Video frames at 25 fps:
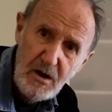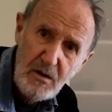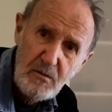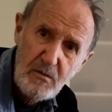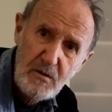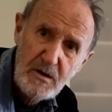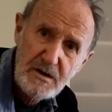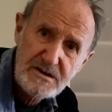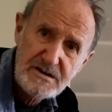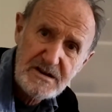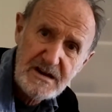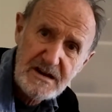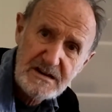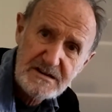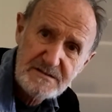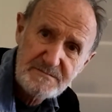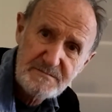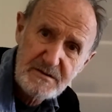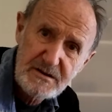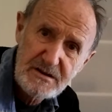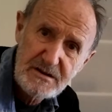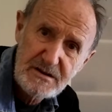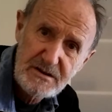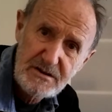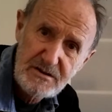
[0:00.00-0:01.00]
which has
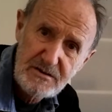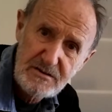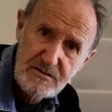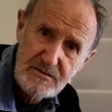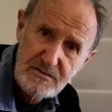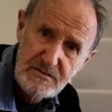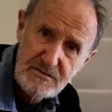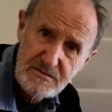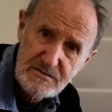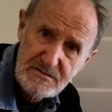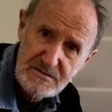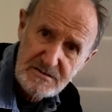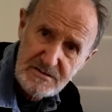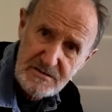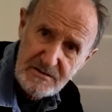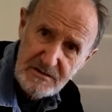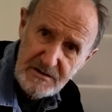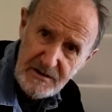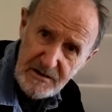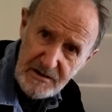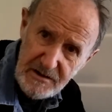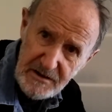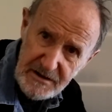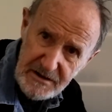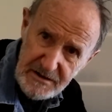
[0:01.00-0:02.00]
been used to
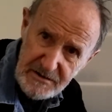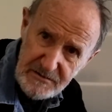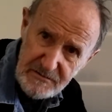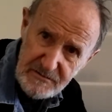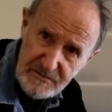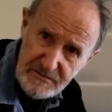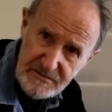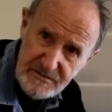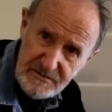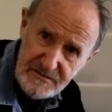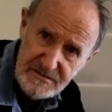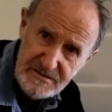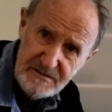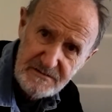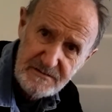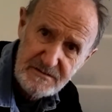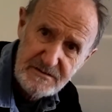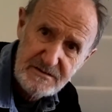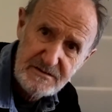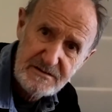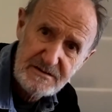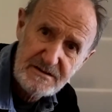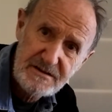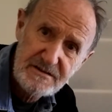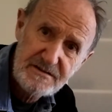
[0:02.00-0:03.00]
clean all sorts of
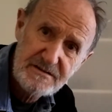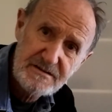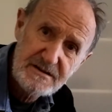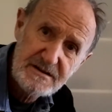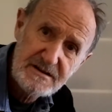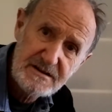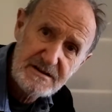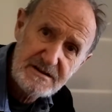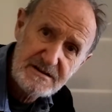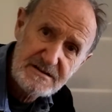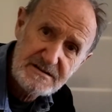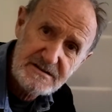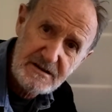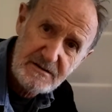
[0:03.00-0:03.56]
dirty things,